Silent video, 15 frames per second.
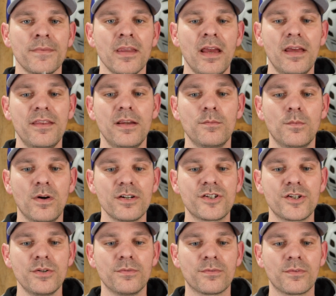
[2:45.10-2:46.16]
And then
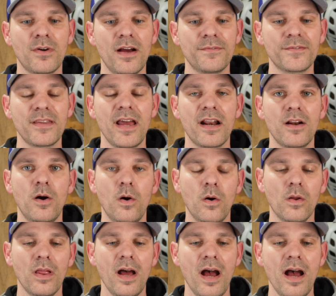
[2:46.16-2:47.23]
once you've roughed that
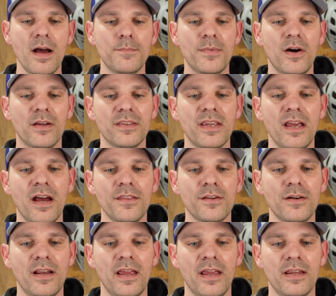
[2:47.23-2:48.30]
hole up, on the
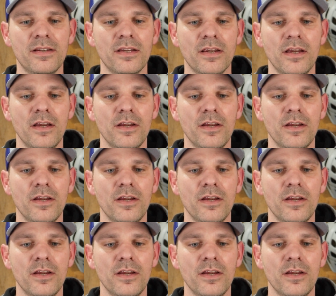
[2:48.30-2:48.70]
other end,